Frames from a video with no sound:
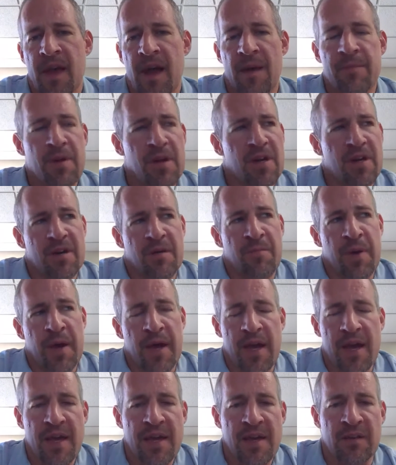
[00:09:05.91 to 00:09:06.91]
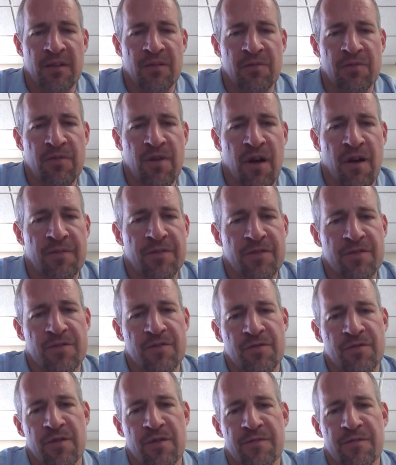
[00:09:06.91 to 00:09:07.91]
I'm not going to pay a loan officer
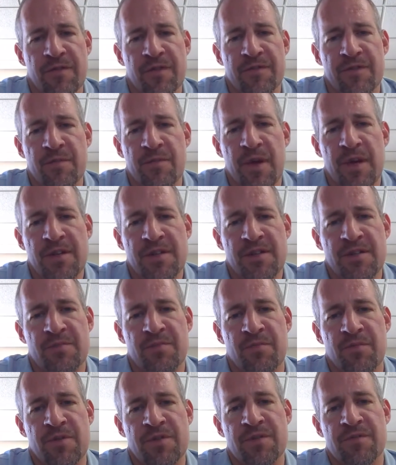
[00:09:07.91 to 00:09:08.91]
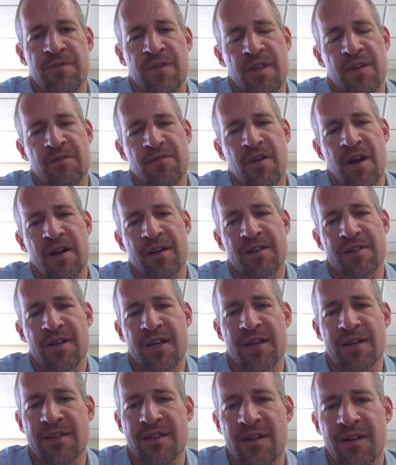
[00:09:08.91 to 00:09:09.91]
250 basis points if they don't know how to
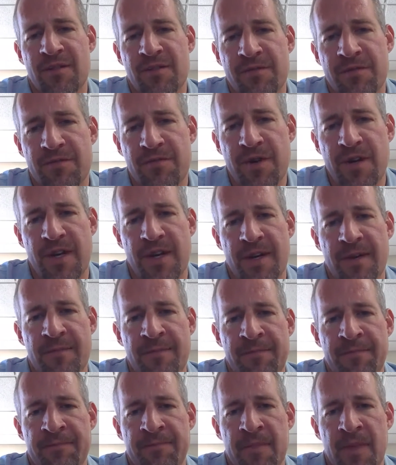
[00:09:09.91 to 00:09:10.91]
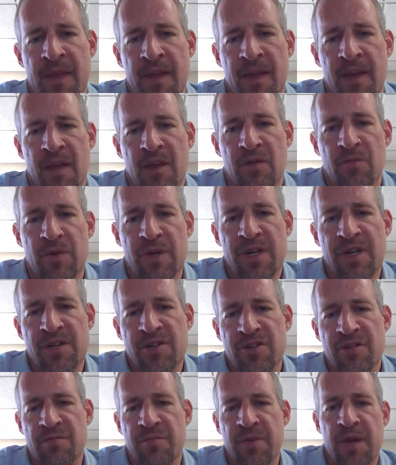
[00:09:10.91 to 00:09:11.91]
take a 1003. We
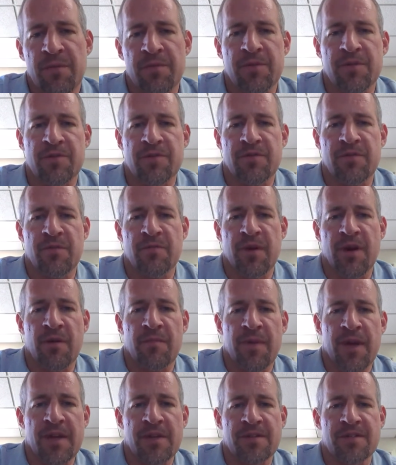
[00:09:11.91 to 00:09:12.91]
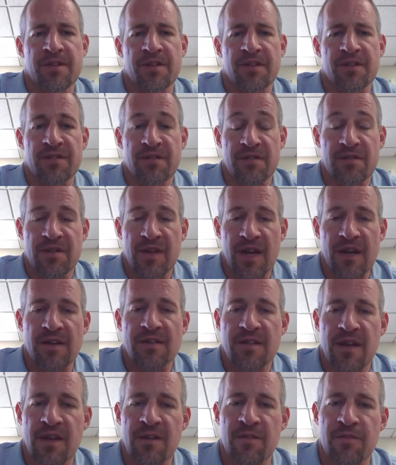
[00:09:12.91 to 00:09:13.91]
need you to be able to do the bare basics. Take a
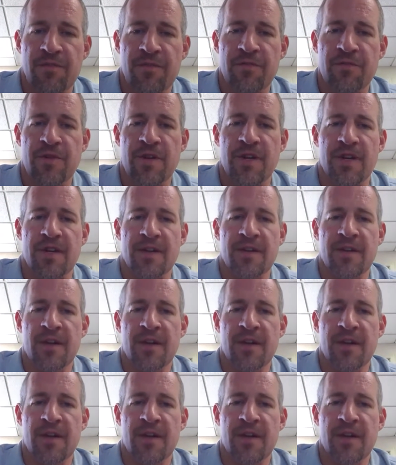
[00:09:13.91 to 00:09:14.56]
1003.